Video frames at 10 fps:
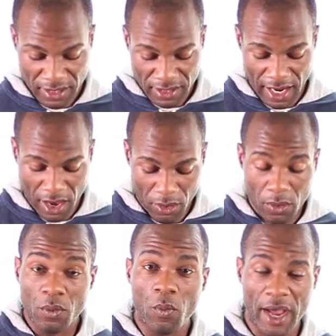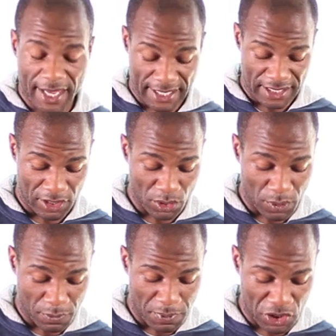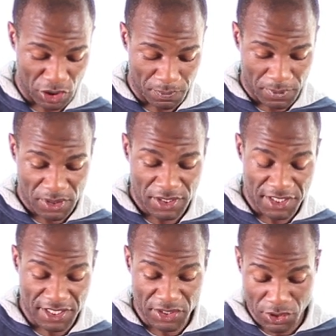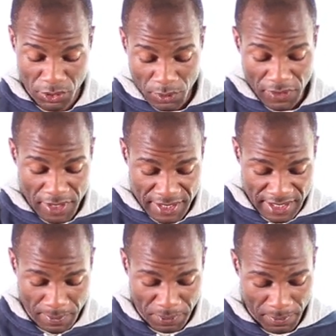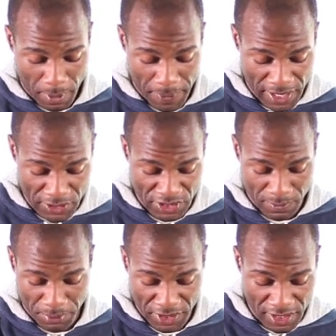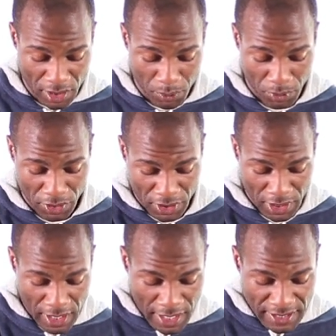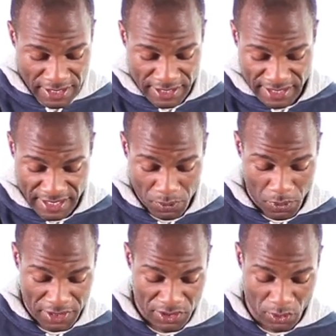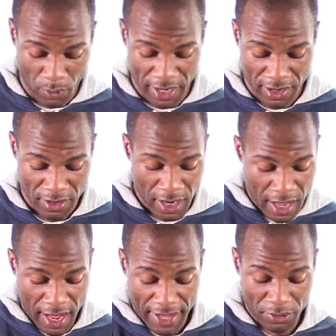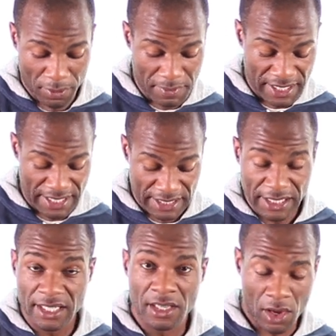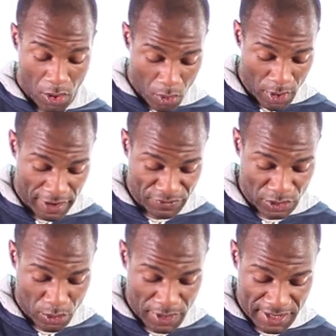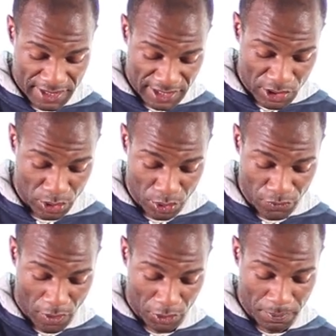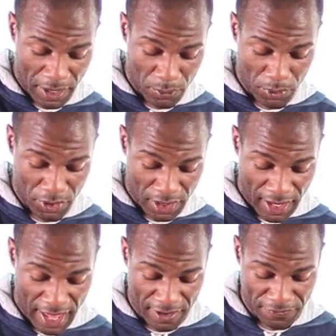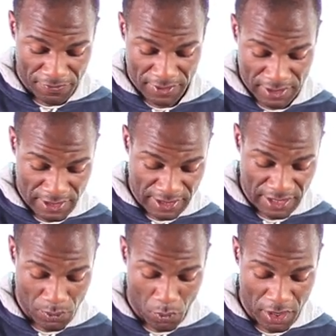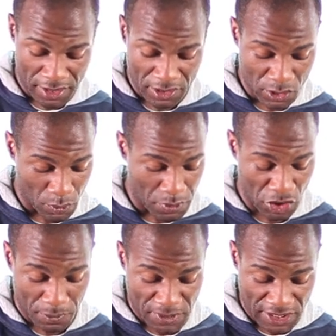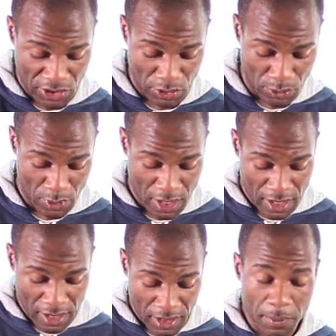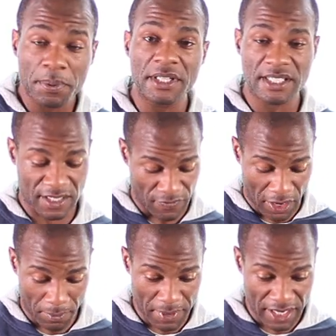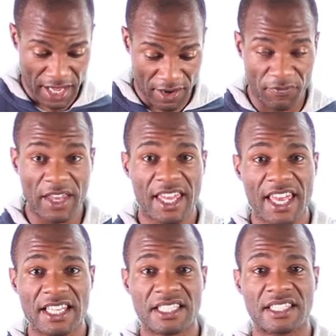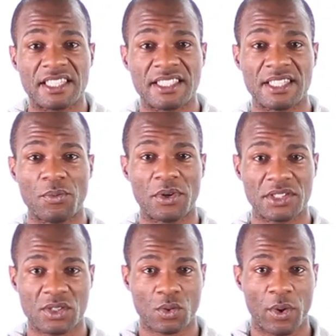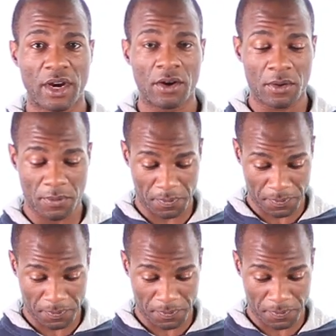Now, white continued with bishop to d2, and this simply prepares to bring a rook to the c1 square, either immediately or after queen to c2, followed by rook f to c1, so bishop d2 completes development and vacates the c1 square.